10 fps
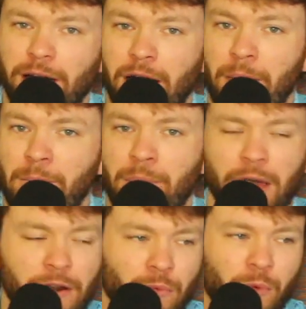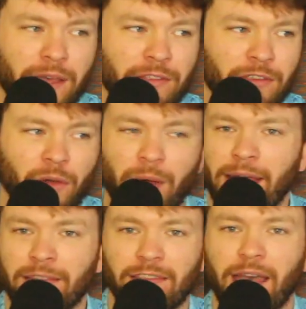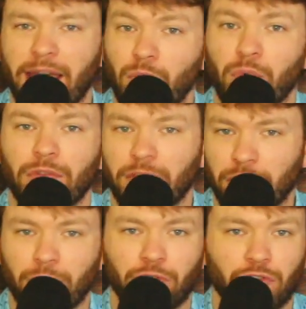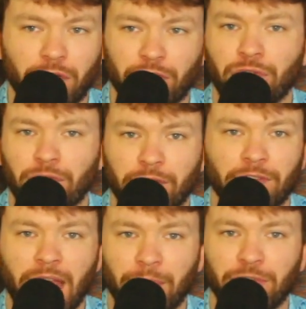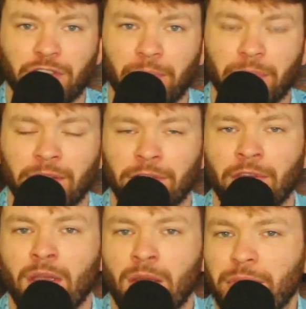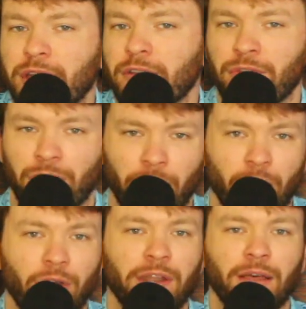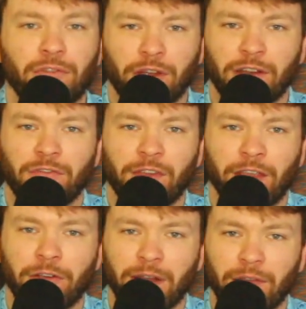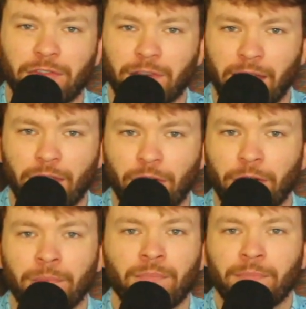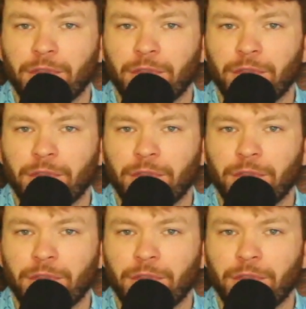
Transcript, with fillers: a better way to go head to head with these more traditional established companies, because they're all now trying to figure it out together.